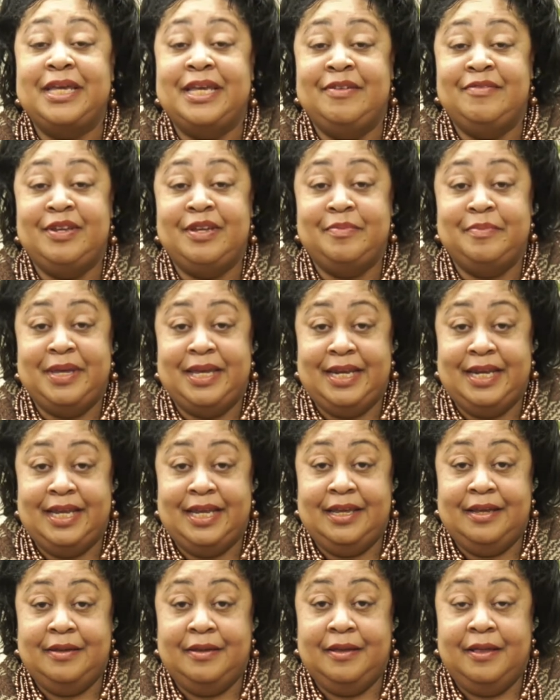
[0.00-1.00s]
evening
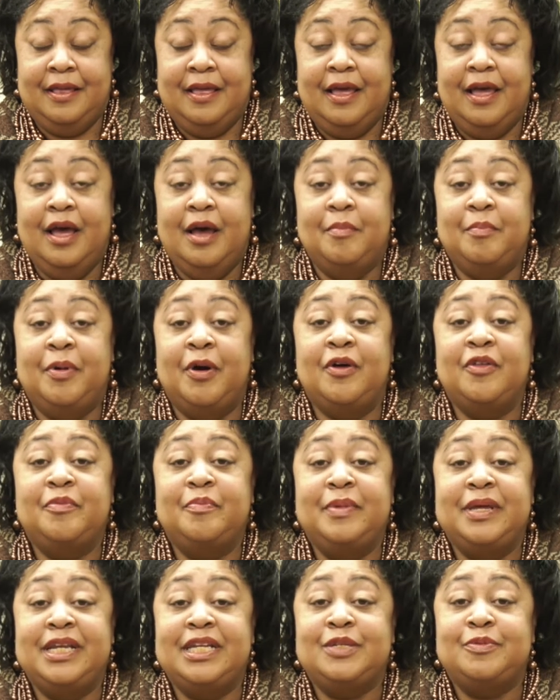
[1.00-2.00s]
meeting. Both
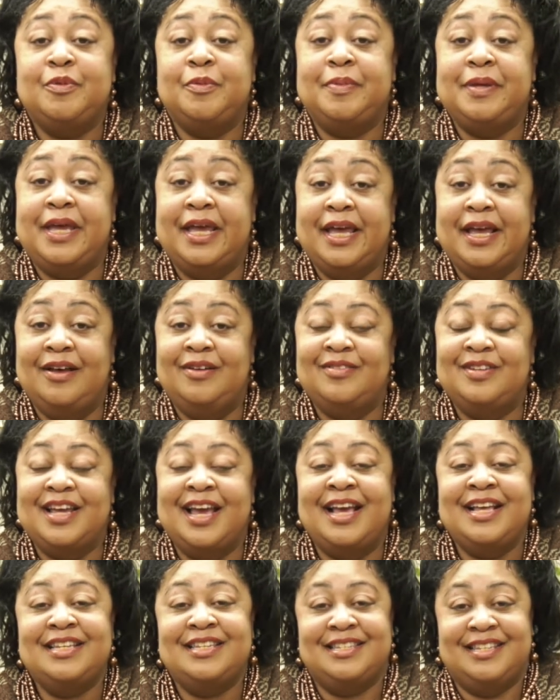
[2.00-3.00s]
meetings will be held
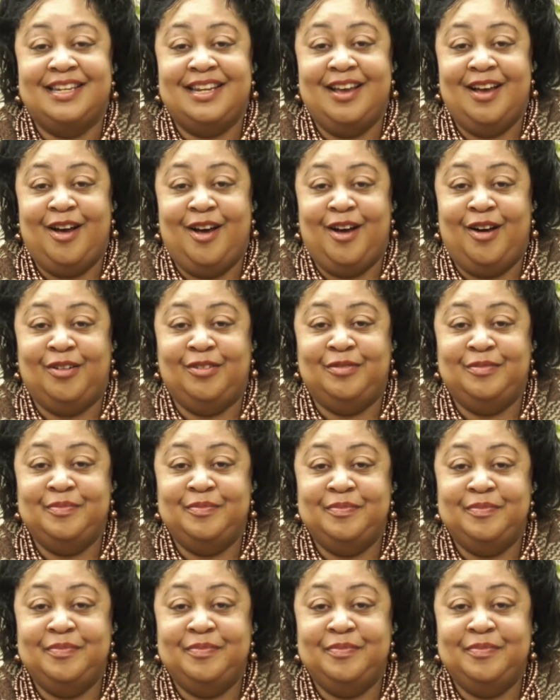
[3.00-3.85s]
at City Hall